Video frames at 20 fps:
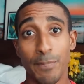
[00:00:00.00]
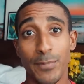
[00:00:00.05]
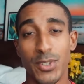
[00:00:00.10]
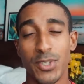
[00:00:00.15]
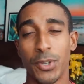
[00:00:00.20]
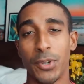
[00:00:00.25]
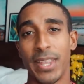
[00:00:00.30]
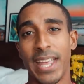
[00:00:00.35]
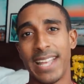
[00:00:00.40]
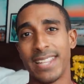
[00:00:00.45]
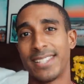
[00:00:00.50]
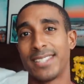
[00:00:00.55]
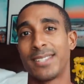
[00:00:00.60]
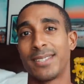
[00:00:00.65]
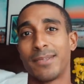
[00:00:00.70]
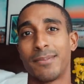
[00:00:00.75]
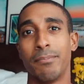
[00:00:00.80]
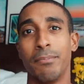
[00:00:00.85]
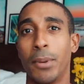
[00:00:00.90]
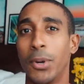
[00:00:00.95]
So
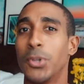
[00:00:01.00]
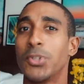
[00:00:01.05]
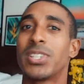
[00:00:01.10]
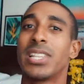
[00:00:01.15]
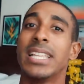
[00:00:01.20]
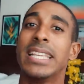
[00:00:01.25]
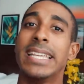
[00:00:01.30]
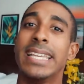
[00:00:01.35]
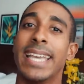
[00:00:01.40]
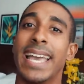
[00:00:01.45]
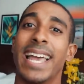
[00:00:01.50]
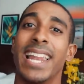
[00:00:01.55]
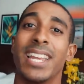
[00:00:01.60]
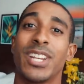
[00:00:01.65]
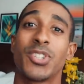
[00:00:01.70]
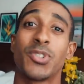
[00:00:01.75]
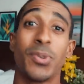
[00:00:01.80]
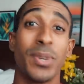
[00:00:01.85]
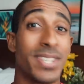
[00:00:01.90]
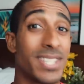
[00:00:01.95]
that's mostly
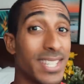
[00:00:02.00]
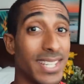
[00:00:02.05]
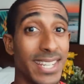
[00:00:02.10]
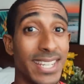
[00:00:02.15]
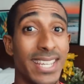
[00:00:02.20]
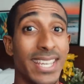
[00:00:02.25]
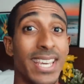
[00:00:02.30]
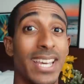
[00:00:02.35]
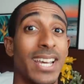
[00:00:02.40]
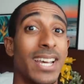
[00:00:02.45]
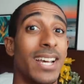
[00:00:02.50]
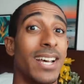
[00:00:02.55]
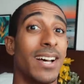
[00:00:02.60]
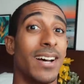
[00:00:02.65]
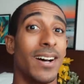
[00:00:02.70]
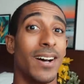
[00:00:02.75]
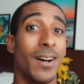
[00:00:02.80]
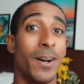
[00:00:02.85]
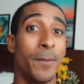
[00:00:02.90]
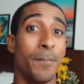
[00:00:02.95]
electricity.
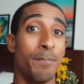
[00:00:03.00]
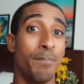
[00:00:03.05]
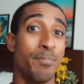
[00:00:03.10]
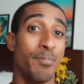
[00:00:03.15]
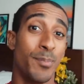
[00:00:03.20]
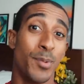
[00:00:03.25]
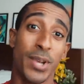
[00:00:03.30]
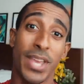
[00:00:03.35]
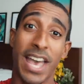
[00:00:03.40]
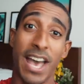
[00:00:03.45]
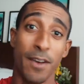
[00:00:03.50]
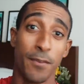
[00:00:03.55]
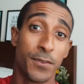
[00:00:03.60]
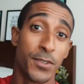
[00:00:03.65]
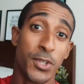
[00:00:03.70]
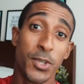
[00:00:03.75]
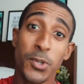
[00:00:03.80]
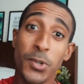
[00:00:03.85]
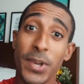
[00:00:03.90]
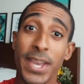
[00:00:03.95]
We
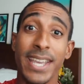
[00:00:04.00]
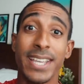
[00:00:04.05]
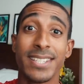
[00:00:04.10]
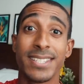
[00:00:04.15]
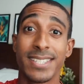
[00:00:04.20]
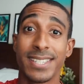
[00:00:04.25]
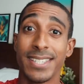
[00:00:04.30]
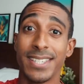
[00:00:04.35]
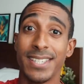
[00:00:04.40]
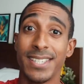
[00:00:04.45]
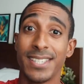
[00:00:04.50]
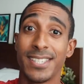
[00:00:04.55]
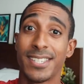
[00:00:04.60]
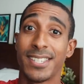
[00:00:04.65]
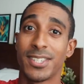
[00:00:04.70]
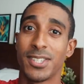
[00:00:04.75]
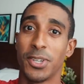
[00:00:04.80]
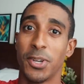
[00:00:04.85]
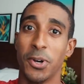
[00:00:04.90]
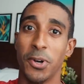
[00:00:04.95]
have two ACs,
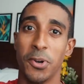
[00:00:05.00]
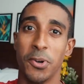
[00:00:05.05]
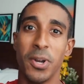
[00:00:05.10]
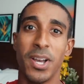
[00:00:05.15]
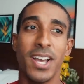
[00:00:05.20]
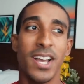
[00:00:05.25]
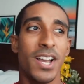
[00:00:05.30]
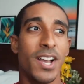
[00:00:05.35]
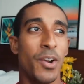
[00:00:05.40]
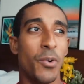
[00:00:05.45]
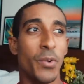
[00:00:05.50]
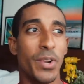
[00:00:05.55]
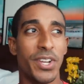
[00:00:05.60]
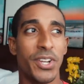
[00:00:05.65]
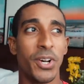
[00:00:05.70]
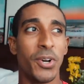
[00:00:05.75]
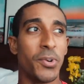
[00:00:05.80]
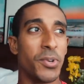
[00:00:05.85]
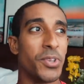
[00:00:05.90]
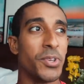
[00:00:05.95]
so we
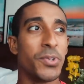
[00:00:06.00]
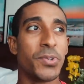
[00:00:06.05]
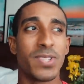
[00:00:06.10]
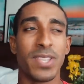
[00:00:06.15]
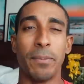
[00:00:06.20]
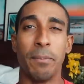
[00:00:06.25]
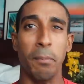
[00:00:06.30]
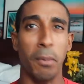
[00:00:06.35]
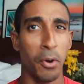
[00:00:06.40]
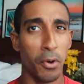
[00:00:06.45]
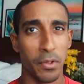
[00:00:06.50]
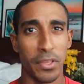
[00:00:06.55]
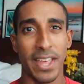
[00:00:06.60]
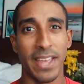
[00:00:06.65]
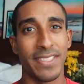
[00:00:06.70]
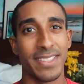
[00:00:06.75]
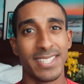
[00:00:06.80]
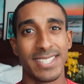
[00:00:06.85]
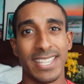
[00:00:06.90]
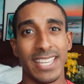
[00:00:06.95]
don't use them both
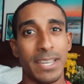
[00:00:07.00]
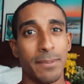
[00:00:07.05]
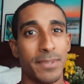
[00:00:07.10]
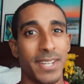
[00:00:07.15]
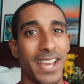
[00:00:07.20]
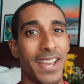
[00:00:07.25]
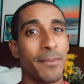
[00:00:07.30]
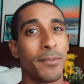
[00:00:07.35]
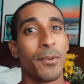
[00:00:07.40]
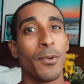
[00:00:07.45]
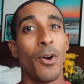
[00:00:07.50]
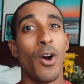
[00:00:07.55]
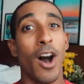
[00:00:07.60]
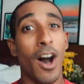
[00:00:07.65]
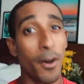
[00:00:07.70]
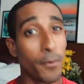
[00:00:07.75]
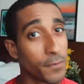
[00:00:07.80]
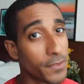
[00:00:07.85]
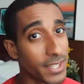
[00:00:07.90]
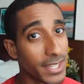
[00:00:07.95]
at the same time
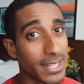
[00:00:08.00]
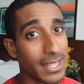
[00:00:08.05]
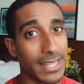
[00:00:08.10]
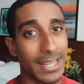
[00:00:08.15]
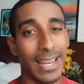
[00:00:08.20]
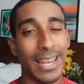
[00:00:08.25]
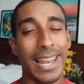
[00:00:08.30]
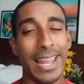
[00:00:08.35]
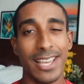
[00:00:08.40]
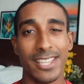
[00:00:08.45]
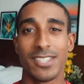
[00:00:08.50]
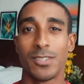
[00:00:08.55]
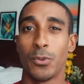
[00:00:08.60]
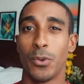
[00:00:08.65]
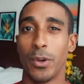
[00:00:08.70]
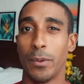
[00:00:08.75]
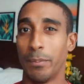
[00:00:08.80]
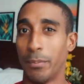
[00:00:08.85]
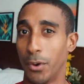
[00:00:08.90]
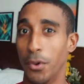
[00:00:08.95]
often unless
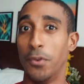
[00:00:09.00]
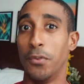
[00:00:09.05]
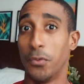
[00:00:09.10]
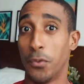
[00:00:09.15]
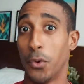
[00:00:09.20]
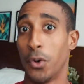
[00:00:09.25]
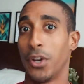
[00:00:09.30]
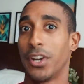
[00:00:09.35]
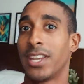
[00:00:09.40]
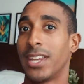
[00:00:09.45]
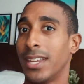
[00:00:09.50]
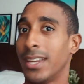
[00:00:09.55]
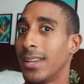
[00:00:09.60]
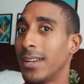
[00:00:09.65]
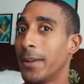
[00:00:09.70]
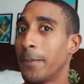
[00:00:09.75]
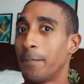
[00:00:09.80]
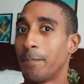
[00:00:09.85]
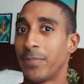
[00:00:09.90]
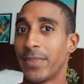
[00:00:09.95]
we're both
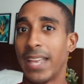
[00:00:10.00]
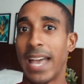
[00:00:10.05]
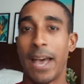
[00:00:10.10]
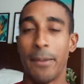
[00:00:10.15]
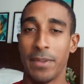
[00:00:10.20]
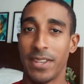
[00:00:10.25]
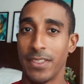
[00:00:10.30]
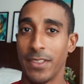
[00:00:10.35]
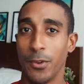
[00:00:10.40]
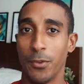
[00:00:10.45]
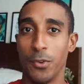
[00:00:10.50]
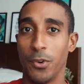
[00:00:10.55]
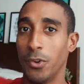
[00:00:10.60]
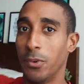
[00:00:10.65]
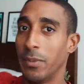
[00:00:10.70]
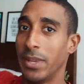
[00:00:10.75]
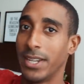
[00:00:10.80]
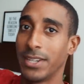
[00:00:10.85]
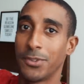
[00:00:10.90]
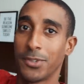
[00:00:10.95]
working. I'm in the
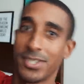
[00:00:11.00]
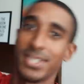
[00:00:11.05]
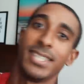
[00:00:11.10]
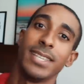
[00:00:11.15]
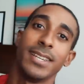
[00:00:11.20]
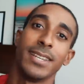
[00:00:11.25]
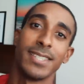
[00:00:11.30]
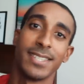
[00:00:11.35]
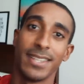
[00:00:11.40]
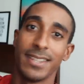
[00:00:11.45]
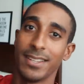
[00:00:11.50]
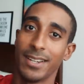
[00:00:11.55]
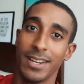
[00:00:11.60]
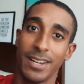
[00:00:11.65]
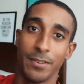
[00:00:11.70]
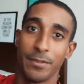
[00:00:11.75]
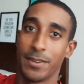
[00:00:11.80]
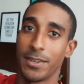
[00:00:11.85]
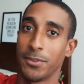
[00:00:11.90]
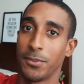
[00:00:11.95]
room and Christina's in the
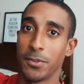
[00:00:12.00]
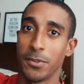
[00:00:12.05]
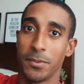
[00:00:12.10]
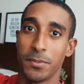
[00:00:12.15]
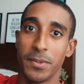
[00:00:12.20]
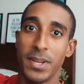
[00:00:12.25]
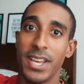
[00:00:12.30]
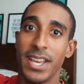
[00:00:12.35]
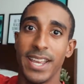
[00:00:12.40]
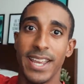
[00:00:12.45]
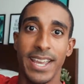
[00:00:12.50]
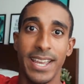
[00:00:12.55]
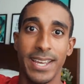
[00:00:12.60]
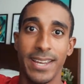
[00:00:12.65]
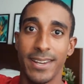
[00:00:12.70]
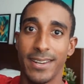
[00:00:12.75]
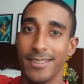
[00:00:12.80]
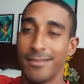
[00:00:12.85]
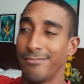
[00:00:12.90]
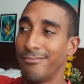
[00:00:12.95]
living room,
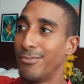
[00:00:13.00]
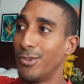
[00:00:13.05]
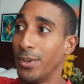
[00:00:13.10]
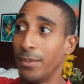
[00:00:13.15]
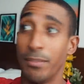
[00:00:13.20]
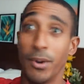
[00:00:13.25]
and